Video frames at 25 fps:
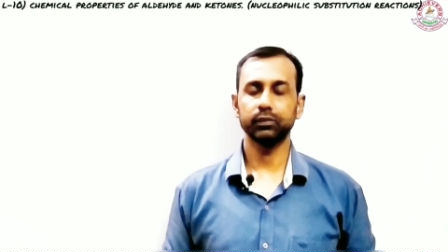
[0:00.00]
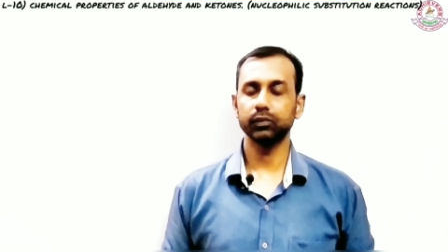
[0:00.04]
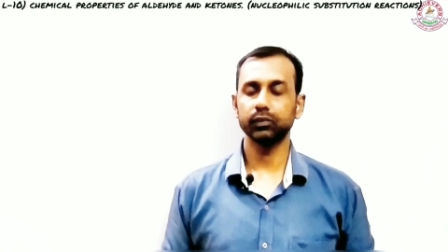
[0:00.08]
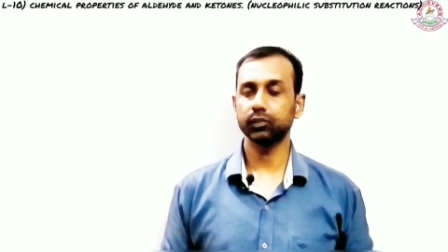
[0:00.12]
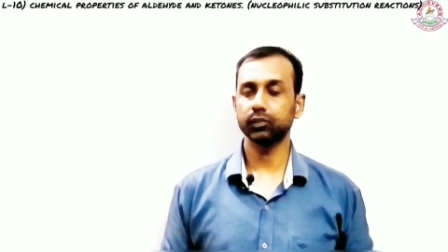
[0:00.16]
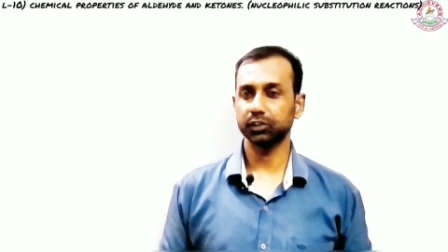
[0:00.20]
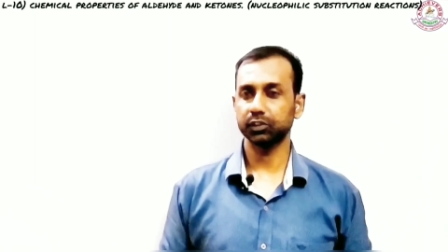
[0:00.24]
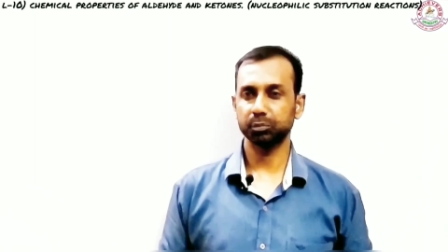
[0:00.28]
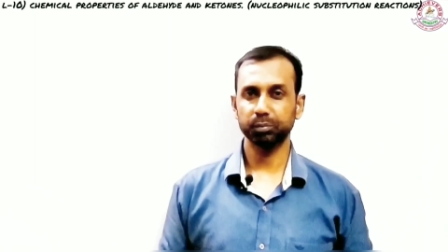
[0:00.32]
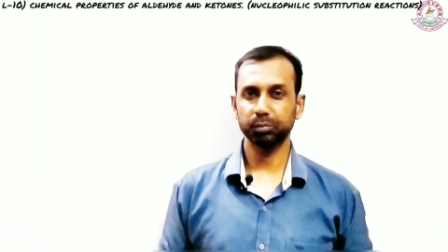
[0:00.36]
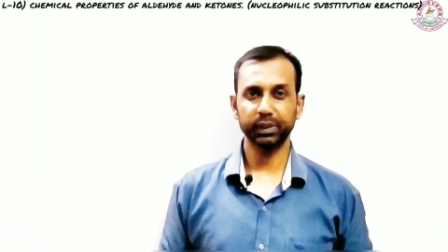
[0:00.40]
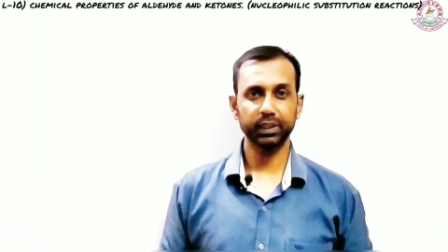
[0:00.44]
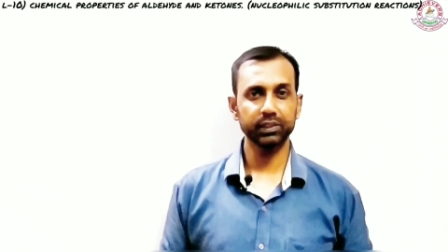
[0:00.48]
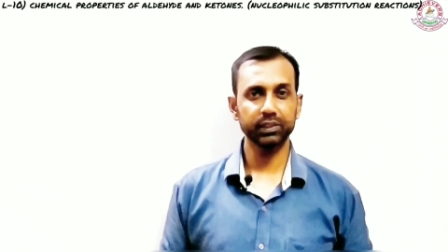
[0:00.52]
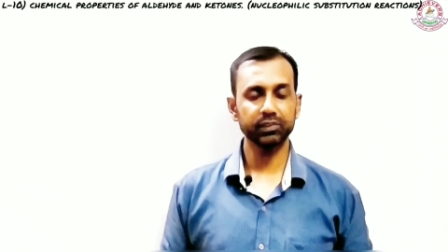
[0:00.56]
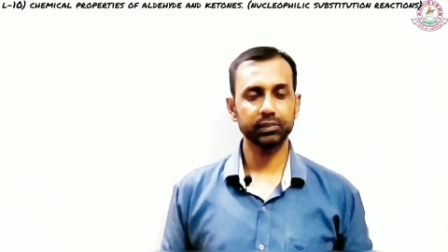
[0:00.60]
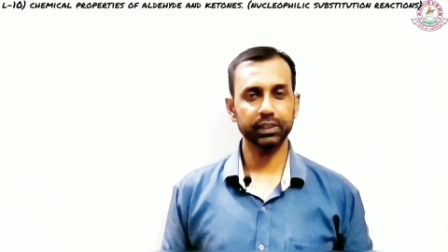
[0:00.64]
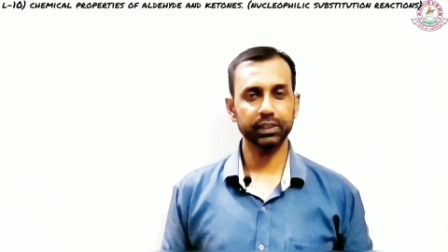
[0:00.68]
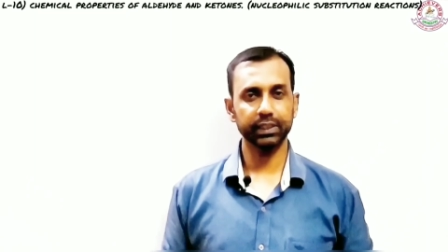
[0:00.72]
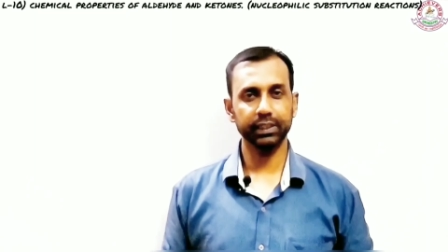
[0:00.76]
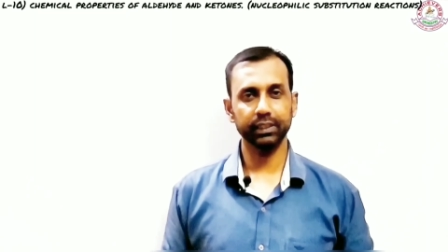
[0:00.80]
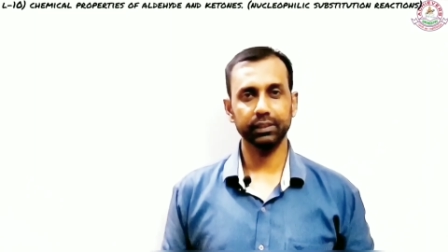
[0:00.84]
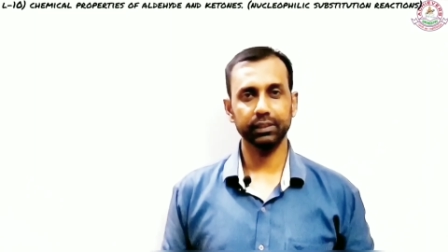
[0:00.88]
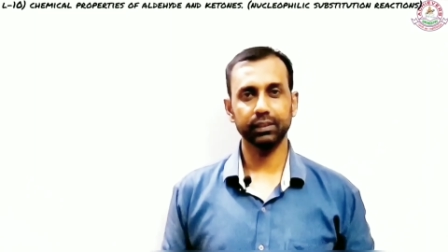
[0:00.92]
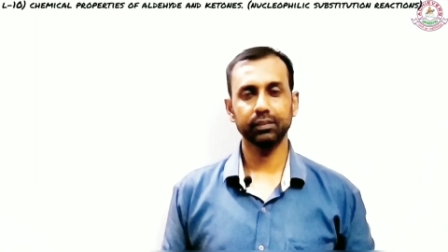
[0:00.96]
This is Madan
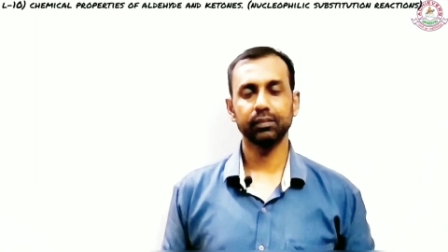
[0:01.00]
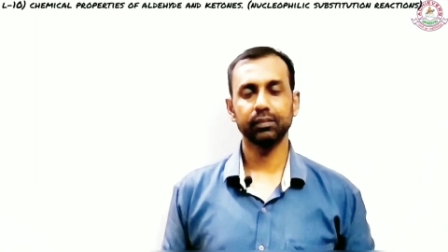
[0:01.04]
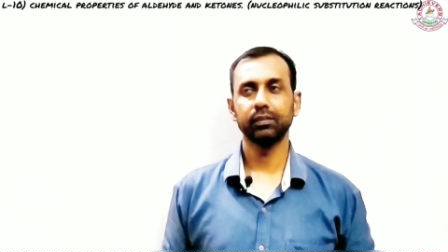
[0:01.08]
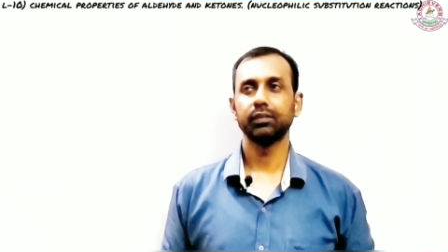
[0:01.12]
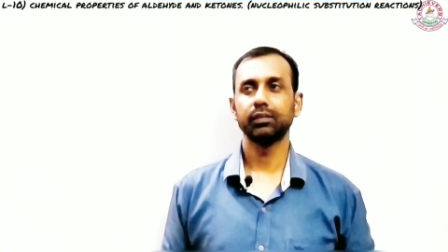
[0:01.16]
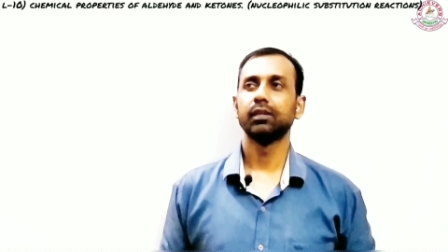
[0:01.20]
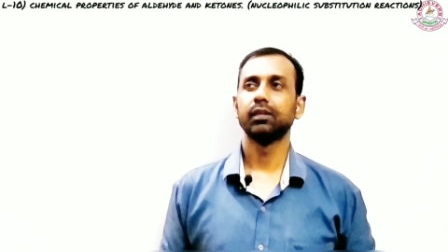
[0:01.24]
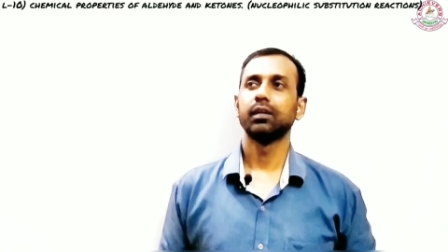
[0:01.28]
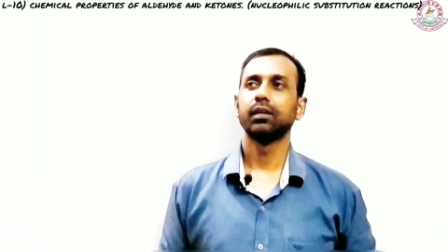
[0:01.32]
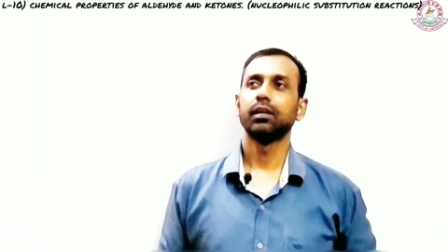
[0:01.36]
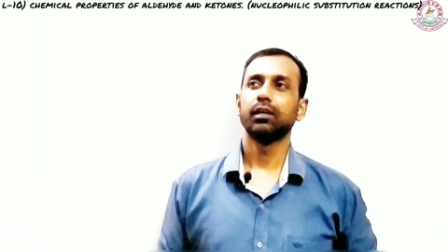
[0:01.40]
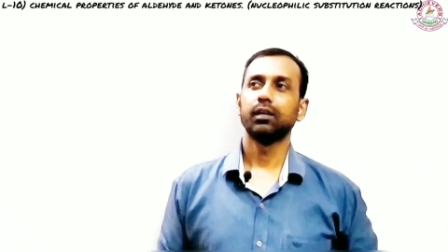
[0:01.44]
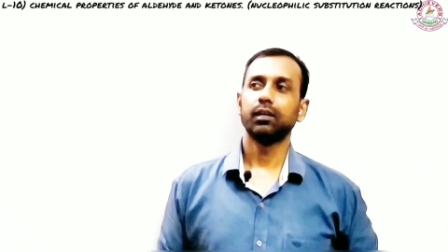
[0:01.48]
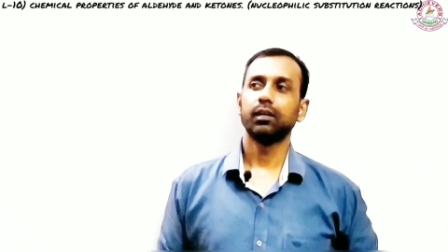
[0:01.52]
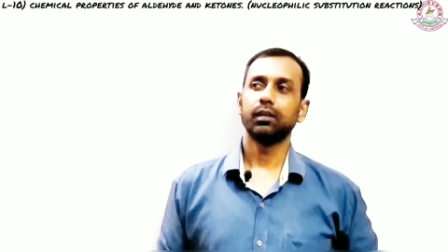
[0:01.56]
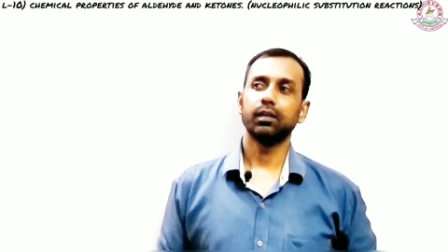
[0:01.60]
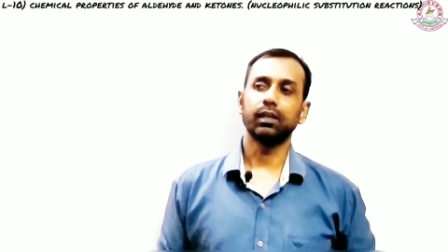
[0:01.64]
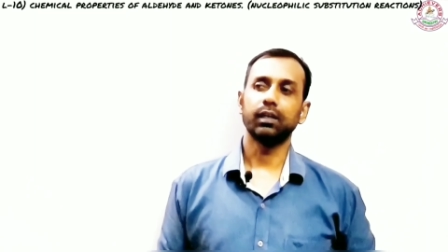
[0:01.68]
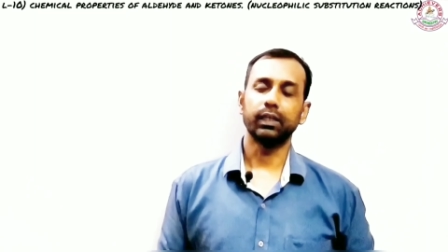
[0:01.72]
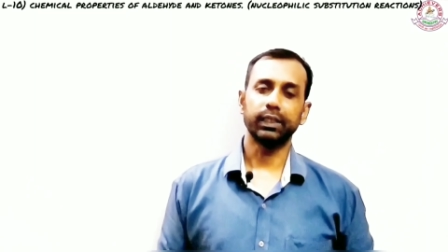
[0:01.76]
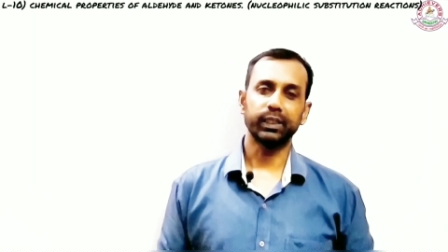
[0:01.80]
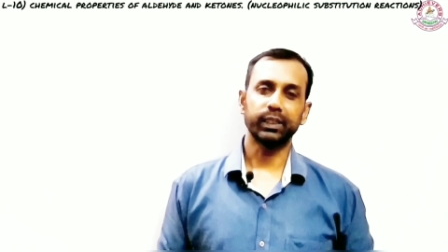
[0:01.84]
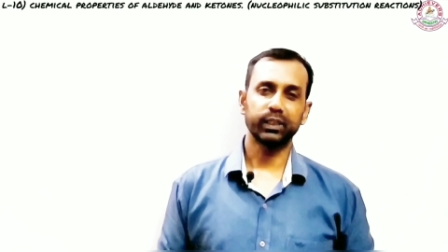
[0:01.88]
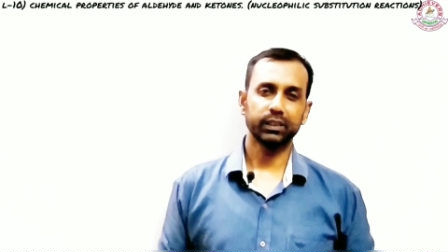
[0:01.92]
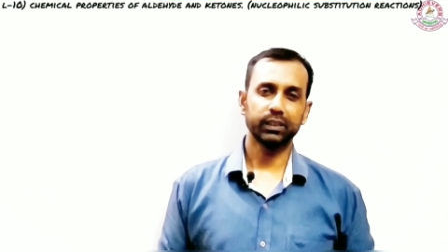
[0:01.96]
here,
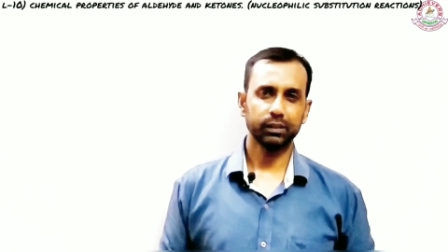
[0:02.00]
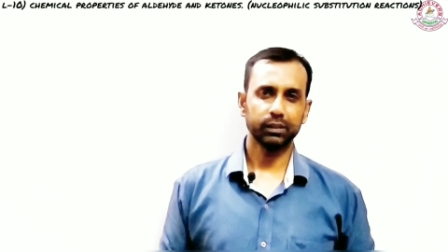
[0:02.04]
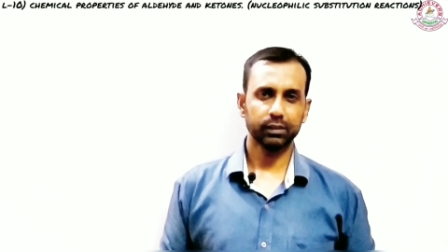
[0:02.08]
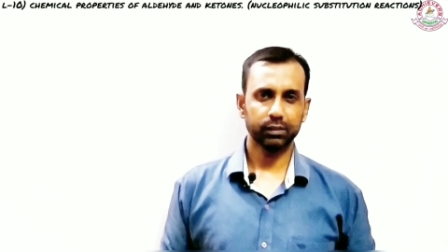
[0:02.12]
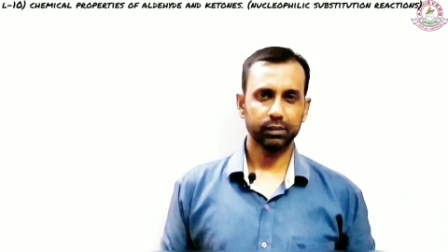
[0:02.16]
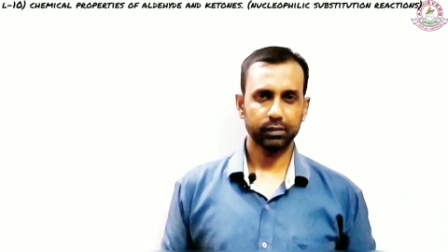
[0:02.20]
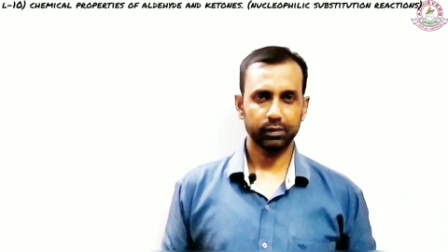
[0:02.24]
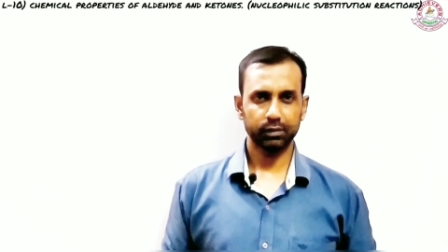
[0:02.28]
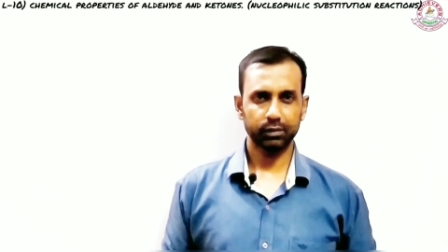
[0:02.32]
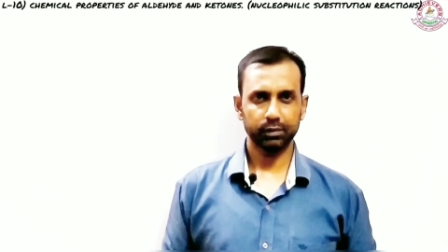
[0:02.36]
and